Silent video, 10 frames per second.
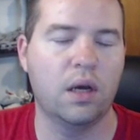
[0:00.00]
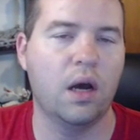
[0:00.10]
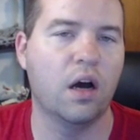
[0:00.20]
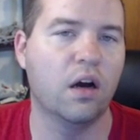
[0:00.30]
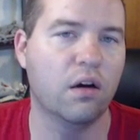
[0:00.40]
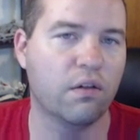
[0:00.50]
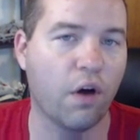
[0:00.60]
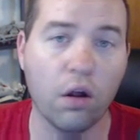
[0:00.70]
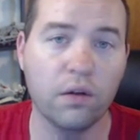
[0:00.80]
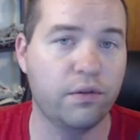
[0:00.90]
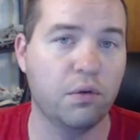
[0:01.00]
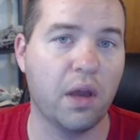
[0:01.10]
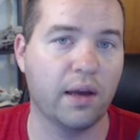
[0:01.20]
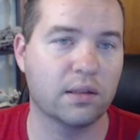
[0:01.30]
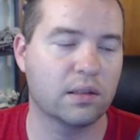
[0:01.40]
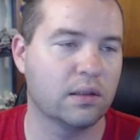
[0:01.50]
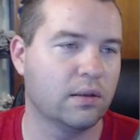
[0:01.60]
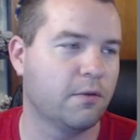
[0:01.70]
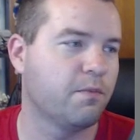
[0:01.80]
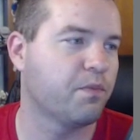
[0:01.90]
of all of you guys.
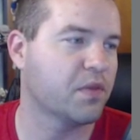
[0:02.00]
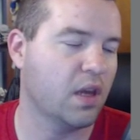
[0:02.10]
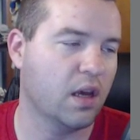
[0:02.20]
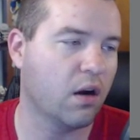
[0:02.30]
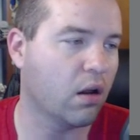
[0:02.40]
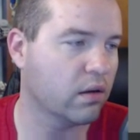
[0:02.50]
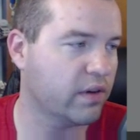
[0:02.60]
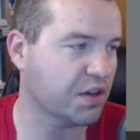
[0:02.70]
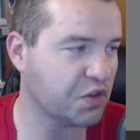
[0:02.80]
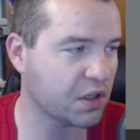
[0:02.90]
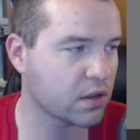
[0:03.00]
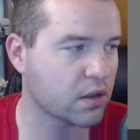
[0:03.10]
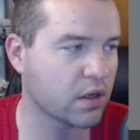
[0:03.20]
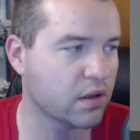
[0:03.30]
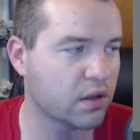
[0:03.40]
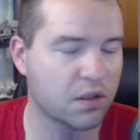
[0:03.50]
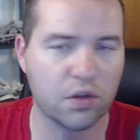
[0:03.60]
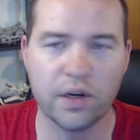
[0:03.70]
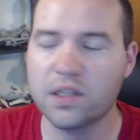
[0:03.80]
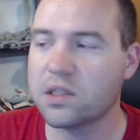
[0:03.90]
And all of us here in this
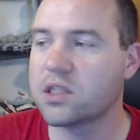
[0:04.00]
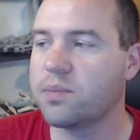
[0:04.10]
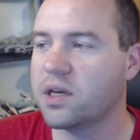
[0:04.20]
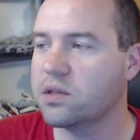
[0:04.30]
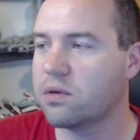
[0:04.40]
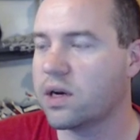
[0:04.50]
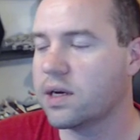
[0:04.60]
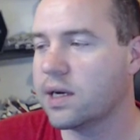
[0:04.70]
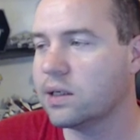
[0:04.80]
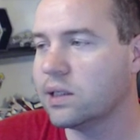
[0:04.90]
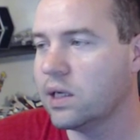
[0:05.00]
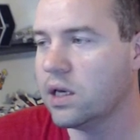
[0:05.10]
crazy space right now.